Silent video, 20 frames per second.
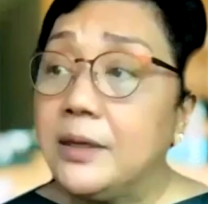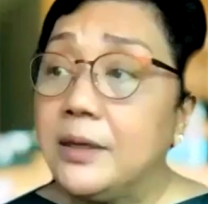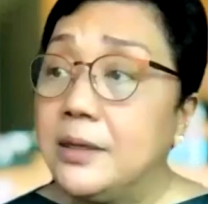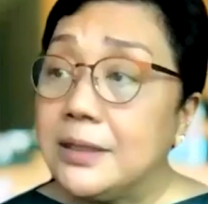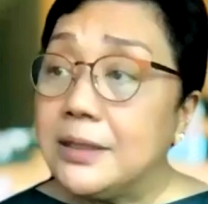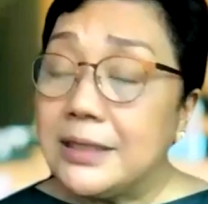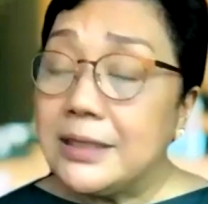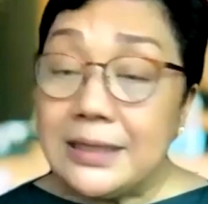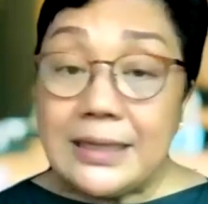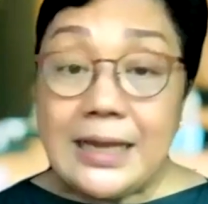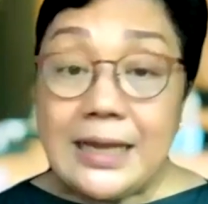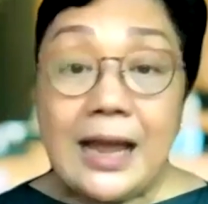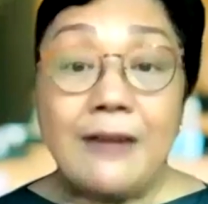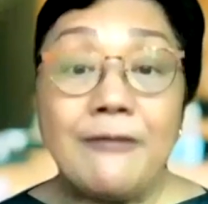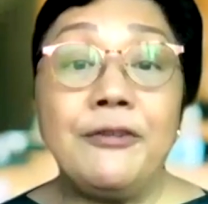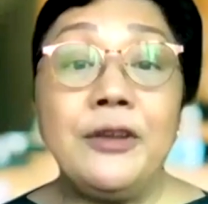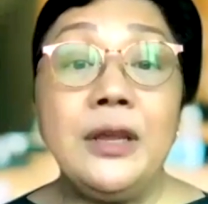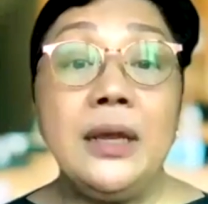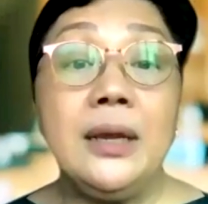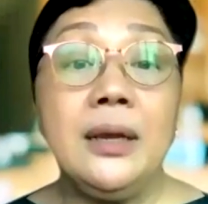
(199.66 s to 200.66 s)

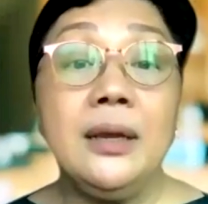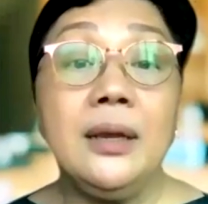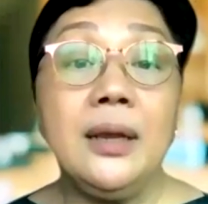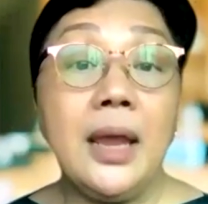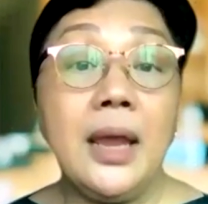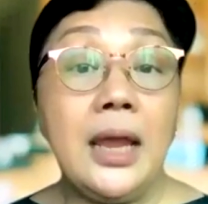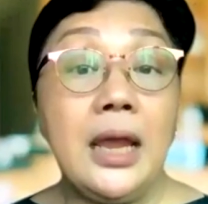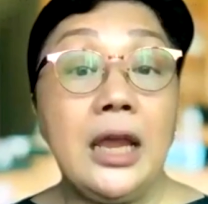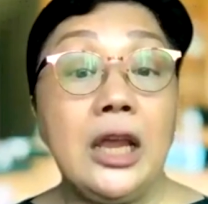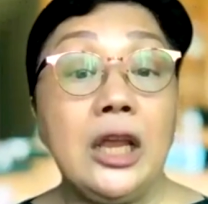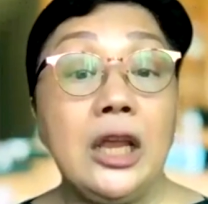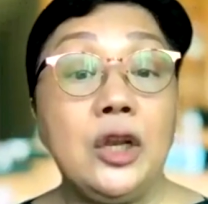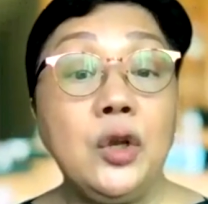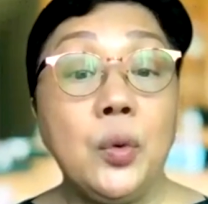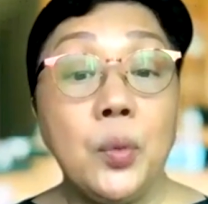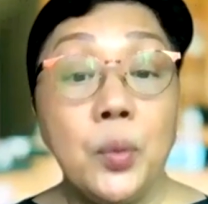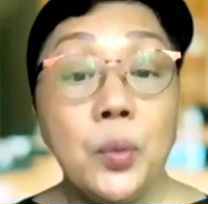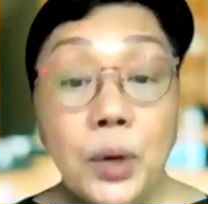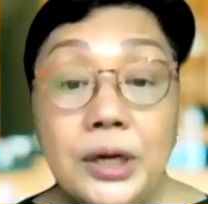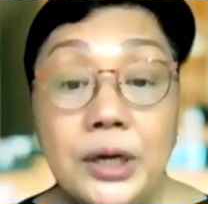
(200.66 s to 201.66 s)
staffing and
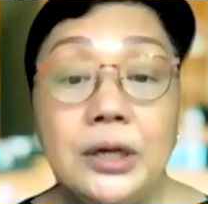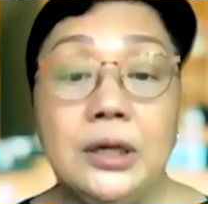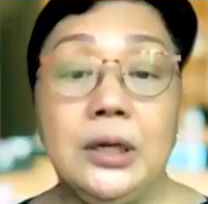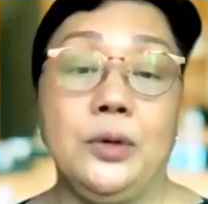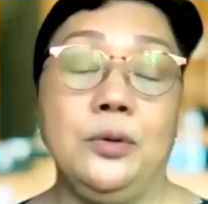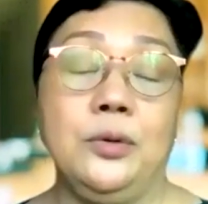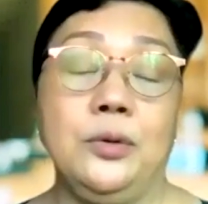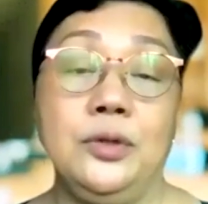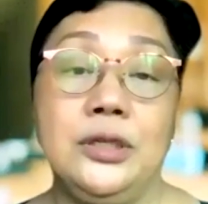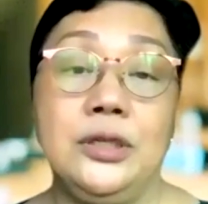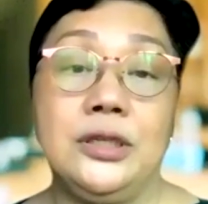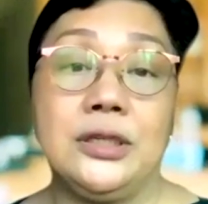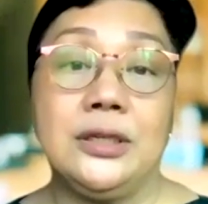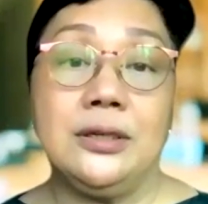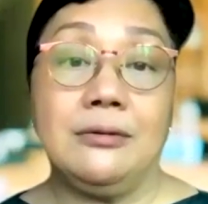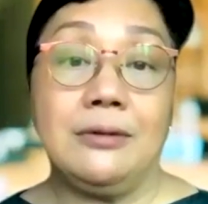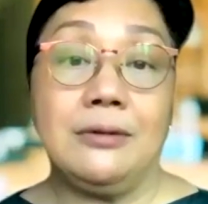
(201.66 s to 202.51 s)
workloads.